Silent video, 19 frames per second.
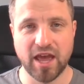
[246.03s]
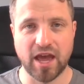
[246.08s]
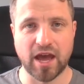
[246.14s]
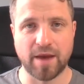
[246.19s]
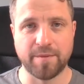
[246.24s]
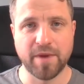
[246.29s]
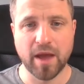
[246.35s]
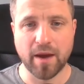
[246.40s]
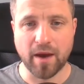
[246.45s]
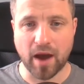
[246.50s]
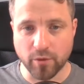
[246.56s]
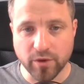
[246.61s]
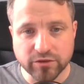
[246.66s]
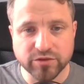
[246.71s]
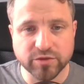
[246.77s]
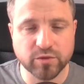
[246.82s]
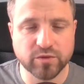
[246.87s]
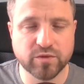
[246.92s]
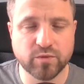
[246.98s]
Um, I
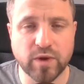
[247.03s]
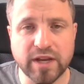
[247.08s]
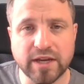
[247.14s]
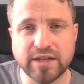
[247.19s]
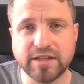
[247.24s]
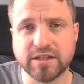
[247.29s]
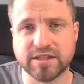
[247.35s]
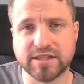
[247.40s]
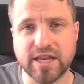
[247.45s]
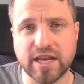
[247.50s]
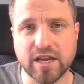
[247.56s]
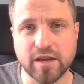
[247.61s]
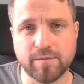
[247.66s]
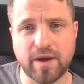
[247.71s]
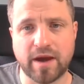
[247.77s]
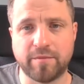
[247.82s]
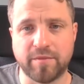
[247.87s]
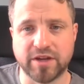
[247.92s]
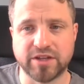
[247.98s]
will quickly just tell you
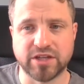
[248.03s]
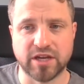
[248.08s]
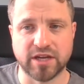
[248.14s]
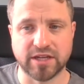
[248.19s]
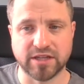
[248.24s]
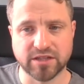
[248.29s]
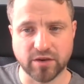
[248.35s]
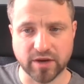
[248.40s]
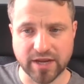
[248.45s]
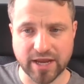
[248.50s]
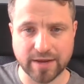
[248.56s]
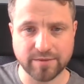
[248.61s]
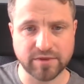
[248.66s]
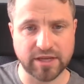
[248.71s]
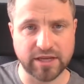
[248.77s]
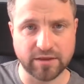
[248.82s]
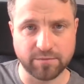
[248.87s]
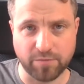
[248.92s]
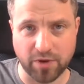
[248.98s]
about my journey. So I came
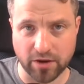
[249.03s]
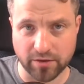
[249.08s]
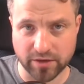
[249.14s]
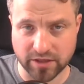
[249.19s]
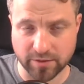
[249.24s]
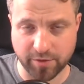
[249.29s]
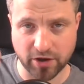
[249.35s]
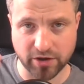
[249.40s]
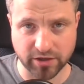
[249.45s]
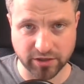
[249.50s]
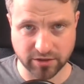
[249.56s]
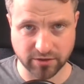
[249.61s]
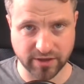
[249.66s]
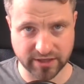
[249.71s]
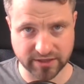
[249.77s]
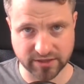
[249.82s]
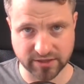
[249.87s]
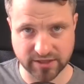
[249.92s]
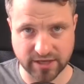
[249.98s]
in po to Poland in
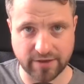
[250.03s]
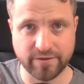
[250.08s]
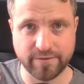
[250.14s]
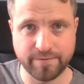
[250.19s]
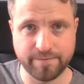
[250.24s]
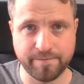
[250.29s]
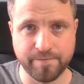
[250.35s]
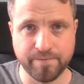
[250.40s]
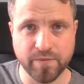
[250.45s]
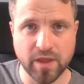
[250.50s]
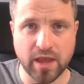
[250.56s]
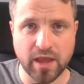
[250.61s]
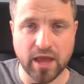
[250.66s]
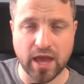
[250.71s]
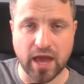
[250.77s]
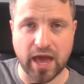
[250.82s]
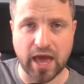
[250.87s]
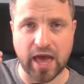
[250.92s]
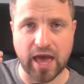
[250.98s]
2007
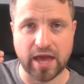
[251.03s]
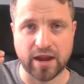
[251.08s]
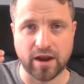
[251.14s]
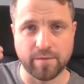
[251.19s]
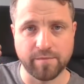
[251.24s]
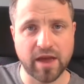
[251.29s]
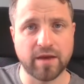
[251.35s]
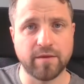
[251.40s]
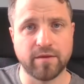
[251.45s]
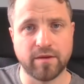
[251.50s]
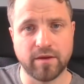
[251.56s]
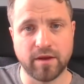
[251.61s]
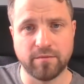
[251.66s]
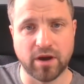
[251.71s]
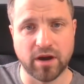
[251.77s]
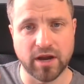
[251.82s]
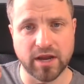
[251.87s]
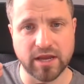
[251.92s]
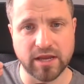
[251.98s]
and I met
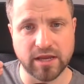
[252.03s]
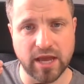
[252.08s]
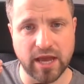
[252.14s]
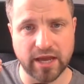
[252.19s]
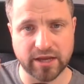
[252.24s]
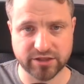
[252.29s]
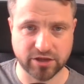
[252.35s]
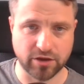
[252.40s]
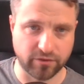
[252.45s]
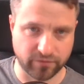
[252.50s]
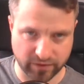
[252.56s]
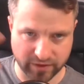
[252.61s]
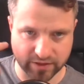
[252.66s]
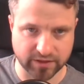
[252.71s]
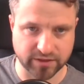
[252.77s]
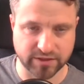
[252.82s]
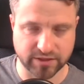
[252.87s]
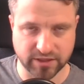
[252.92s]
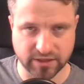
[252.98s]
my ex
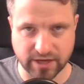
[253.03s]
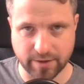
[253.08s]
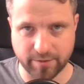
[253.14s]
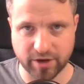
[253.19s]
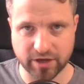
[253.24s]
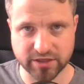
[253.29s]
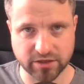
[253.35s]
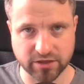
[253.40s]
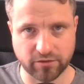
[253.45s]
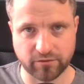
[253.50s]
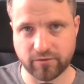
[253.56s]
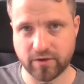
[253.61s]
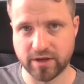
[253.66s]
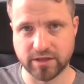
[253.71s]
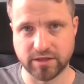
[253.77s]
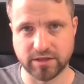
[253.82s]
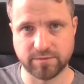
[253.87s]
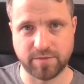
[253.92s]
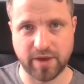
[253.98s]
girlfriend's, you know, my ex
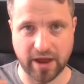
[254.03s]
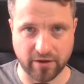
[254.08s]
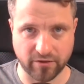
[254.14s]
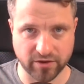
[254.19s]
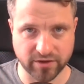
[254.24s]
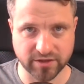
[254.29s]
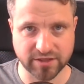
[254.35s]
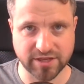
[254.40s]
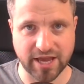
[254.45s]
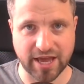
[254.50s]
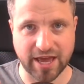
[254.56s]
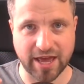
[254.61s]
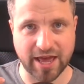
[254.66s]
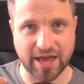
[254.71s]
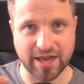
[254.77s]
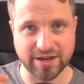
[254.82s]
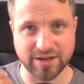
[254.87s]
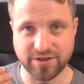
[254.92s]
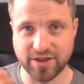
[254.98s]
girlfriend's parents,
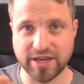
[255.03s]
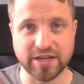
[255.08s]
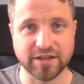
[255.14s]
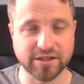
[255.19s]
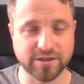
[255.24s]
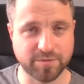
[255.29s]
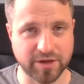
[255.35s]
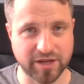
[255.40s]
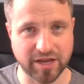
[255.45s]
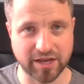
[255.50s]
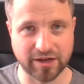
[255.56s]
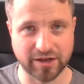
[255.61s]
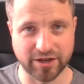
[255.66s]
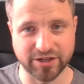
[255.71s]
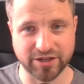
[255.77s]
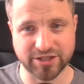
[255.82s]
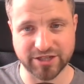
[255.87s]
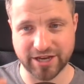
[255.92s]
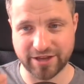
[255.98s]
and they didn't speak
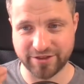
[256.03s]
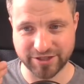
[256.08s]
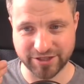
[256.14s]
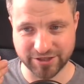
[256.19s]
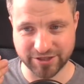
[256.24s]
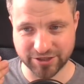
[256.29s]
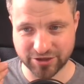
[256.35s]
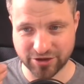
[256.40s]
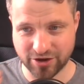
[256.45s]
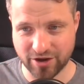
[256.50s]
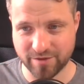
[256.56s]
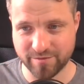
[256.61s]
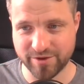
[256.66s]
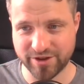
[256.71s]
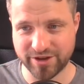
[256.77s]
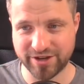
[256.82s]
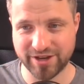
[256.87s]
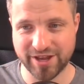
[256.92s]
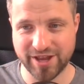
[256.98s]
English. And this is a
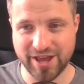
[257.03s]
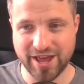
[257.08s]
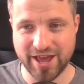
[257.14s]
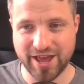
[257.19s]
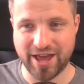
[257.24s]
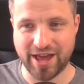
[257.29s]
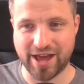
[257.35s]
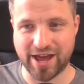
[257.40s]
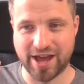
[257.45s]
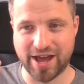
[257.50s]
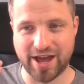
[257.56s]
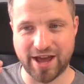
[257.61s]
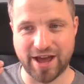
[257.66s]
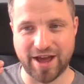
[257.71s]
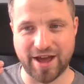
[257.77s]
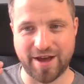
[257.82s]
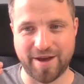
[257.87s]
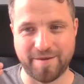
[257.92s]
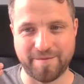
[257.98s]
common,
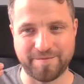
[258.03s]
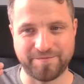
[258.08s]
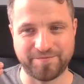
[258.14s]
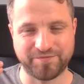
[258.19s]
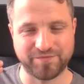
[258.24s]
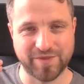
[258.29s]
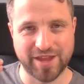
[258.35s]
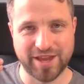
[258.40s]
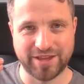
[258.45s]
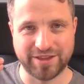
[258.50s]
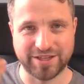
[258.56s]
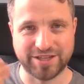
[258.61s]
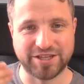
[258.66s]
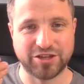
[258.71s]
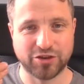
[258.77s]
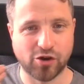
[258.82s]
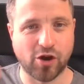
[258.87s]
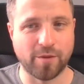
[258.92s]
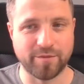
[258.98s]
um, this
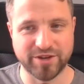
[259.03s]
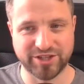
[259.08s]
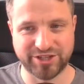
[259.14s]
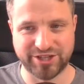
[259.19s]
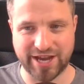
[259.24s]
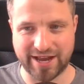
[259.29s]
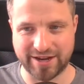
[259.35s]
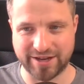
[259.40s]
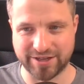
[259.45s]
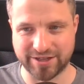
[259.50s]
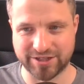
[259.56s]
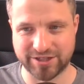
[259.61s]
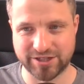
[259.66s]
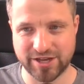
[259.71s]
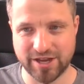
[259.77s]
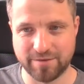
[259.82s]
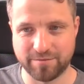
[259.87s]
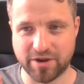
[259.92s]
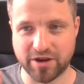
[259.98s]
is a common
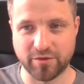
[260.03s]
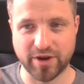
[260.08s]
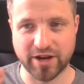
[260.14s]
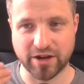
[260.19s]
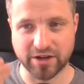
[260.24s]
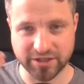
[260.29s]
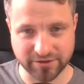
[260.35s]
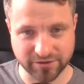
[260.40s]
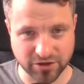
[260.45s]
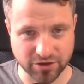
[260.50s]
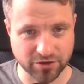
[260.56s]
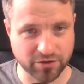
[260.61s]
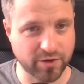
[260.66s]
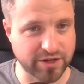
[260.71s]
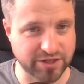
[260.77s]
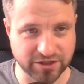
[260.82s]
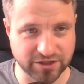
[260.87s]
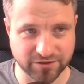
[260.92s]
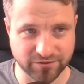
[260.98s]
challenge. By the way, guys, if you've got
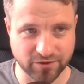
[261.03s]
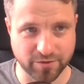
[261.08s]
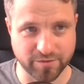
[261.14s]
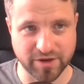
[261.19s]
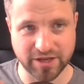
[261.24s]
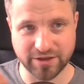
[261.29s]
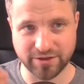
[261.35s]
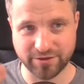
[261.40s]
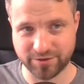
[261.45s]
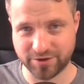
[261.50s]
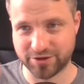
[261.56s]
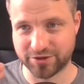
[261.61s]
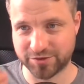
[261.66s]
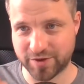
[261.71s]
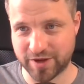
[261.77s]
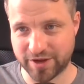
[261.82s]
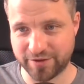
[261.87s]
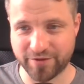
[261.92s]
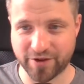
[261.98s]
questions for me, you've got
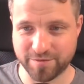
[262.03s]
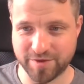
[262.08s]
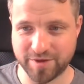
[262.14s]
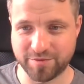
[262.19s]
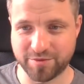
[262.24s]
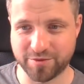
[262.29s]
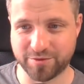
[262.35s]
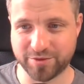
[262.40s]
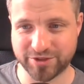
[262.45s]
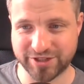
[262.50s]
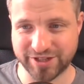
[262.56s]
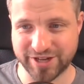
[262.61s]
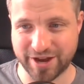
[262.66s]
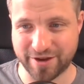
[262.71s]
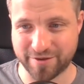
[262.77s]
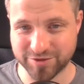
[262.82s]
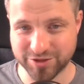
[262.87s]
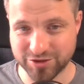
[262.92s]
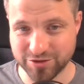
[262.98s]
25 people watching
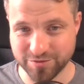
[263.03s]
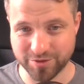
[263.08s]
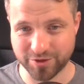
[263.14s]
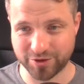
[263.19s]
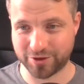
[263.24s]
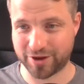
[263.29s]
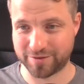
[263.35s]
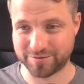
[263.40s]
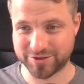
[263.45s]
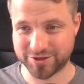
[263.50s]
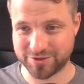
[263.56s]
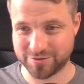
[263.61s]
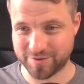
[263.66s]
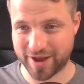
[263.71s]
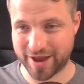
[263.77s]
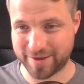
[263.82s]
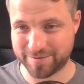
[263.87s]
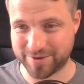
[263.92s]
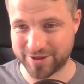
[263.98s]
now. I'm super, I'm
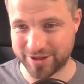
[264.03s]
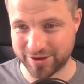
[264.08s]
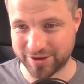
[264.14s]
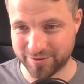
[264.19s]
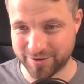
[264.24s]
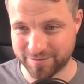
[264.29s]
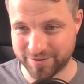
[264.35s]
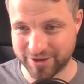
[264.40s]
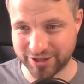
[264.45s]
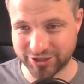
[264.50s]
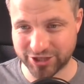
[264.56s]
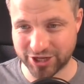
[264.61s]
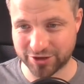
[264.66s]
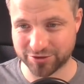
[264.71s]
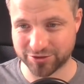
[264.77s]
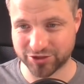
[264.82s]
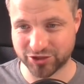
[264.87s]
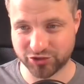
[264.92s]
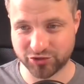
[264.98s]
super happy that you're with me.
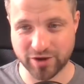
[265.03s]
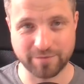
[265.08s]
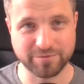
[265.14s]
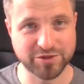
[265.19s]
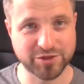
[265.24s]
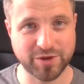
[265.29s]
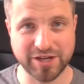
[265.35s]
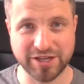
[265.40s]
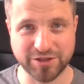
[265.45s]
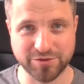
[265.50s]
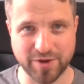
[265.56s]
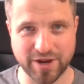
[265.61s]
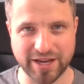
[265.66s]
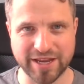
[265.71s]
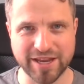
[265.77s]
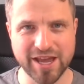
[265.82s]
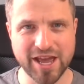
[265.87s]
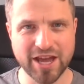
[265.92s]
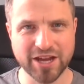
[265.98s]
Grzegorz, Trump
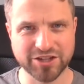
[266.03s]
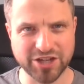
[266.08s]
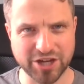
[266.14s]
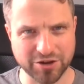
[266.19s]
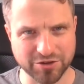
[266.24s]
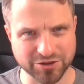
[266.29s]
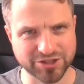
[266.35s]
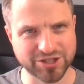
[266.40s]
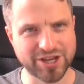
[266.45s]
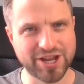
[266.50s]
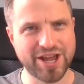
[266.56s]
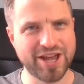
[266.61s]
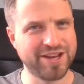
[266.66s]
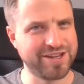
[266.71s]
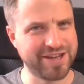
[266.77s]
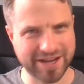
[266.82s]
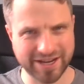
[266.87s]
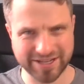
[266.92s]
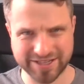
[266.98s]
2020. Grzegorz,
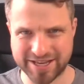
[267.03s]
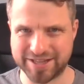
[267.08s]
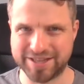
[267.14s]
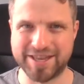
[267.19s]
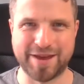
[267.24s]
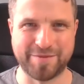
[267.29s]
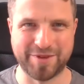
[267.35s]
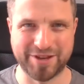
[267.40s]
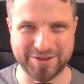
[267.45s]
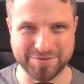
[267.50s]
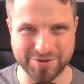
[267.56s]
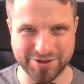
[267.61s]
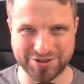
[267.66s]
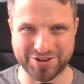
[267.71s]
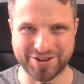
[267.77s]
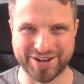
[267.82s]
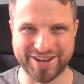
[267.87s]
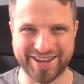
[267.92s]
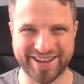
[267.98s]
nie na ten temat, mój
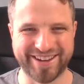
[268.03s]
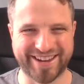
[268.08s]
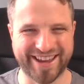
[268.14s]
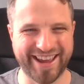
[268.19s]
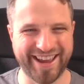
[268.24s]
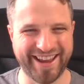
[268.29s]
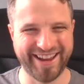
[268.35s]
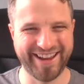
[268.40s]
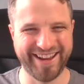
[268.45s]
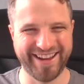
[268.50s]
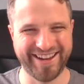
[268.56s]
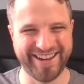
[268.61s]
drogi, okay?